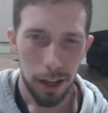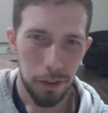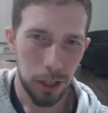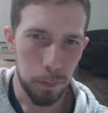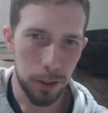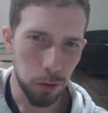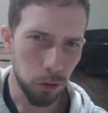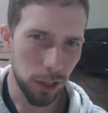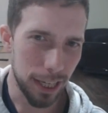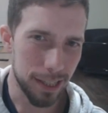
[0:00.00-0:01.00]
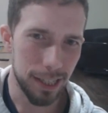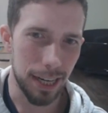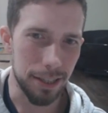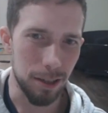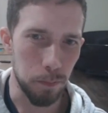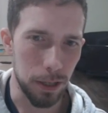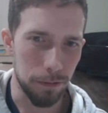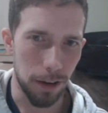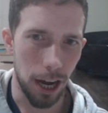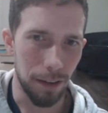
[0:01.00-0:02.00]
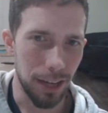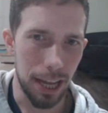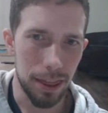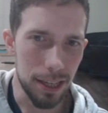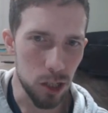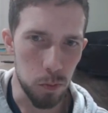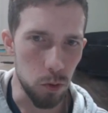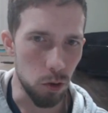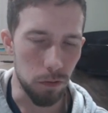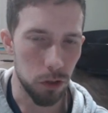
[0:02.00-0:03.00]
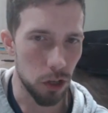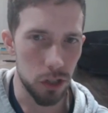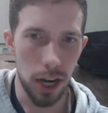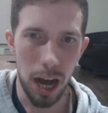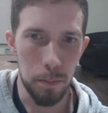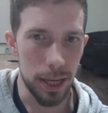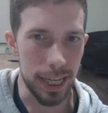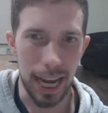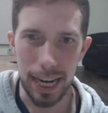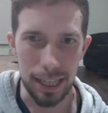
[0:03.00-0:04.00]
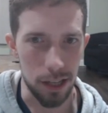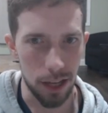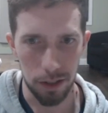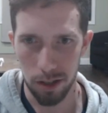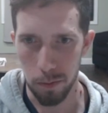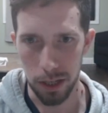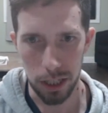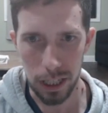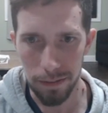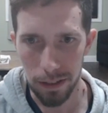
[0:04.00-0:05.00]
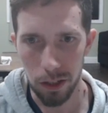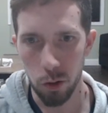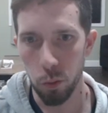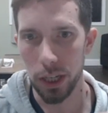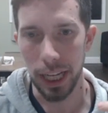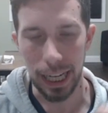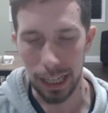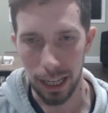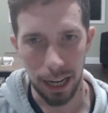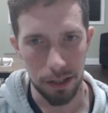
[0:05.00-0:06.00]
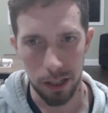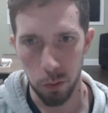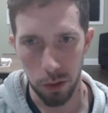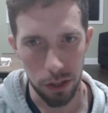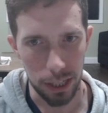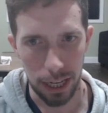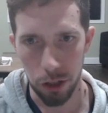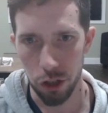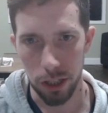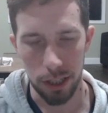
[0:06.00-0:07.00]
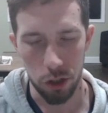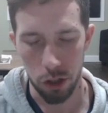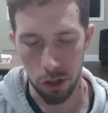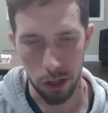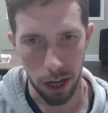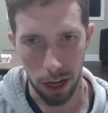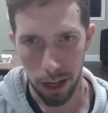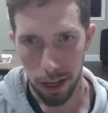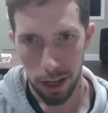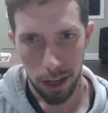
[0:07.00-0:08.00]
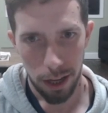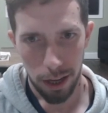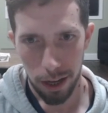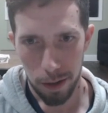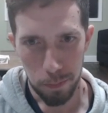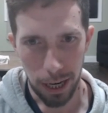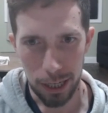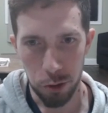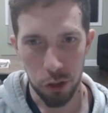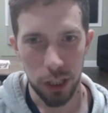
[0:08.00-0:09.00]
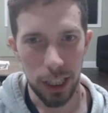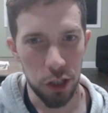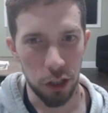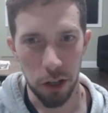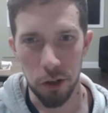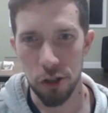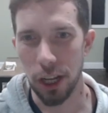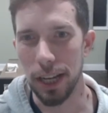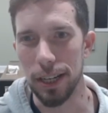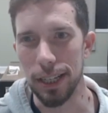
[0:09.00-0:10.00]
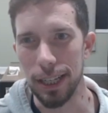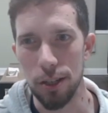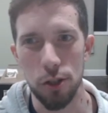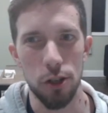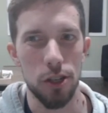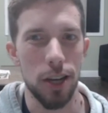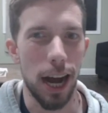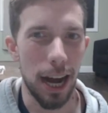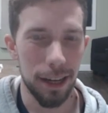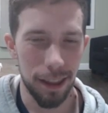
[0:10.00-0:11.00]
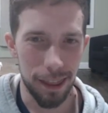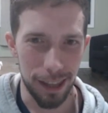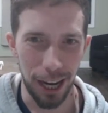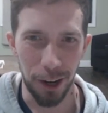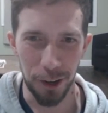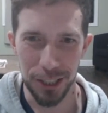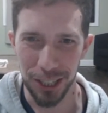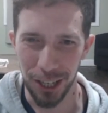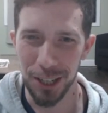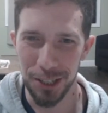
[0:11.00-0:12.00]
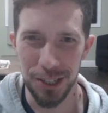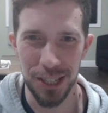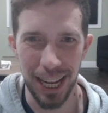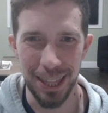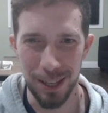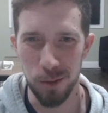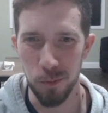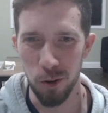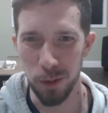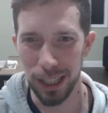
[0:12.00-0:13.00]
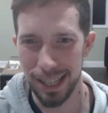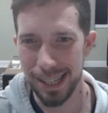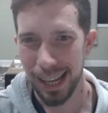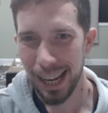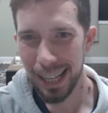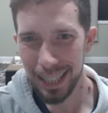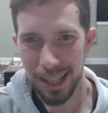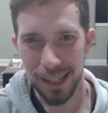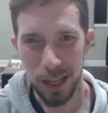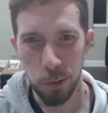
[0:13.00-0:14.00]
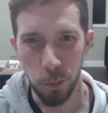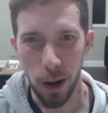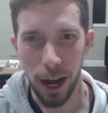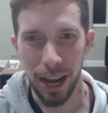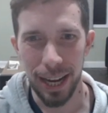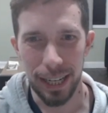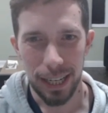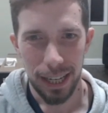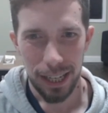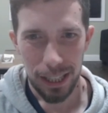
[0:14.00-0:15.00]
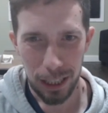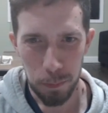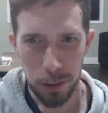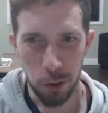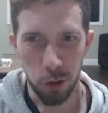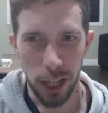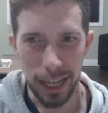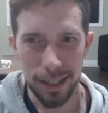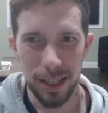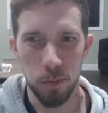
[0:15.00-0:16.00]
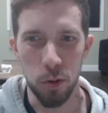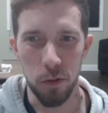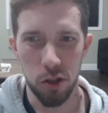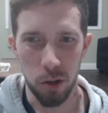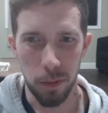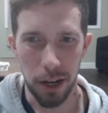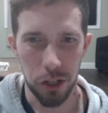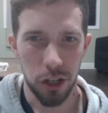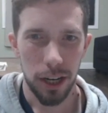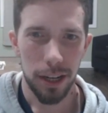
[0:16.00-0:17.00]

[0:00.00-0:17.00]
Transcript: The computer likes the idea of b5, and this move does not make any sense to me, even when analyzing with the engine. It just, my strategic understanding is just not there to understand this move. But let's see why the computer likes this move so much.